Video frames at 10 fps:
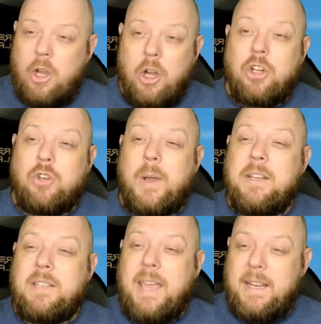Great
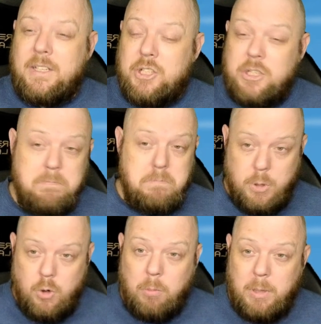gates,
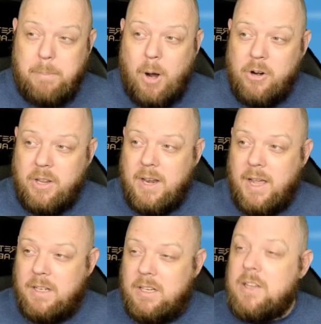normally barred at
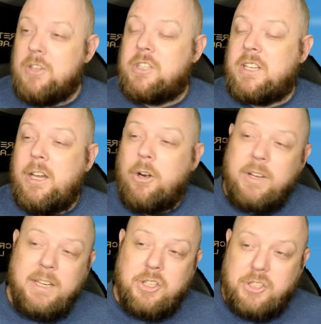night, secured
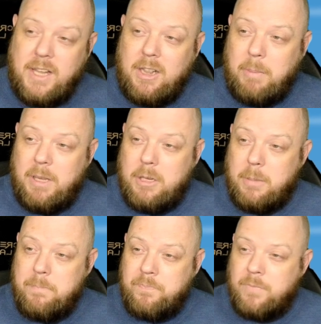each settlement.
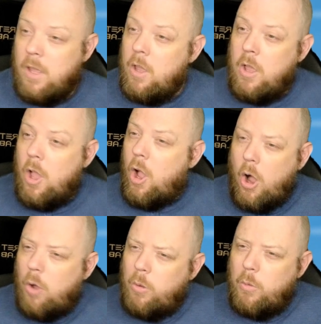
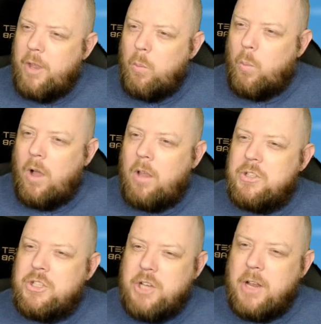Although there was
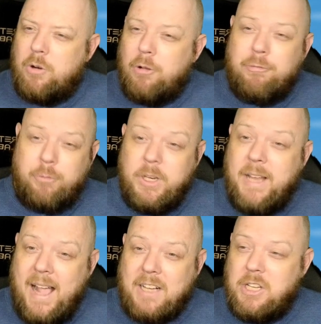general free
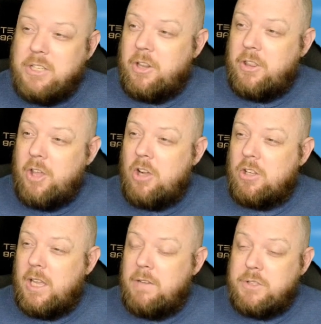access to the
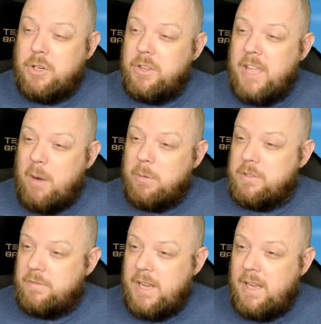enclaves during the hours of
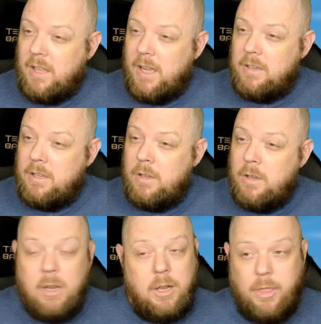daylight,
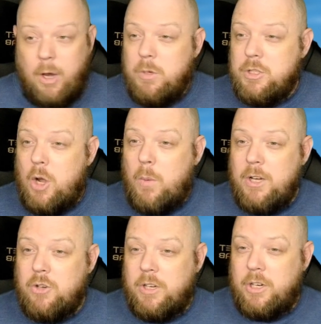there was no
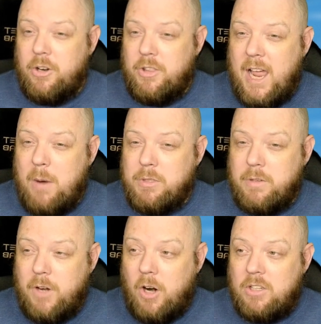entry during the hours of
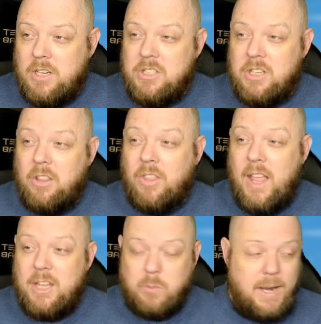darkness
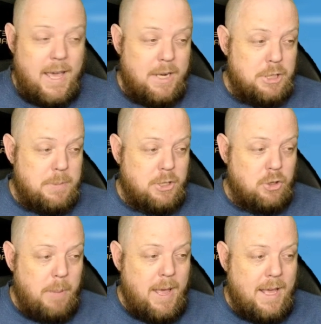unless one had a special
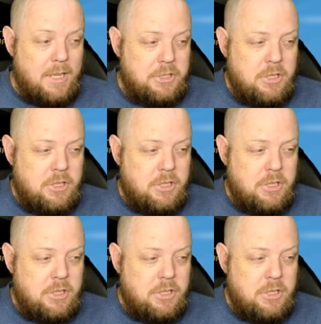pass.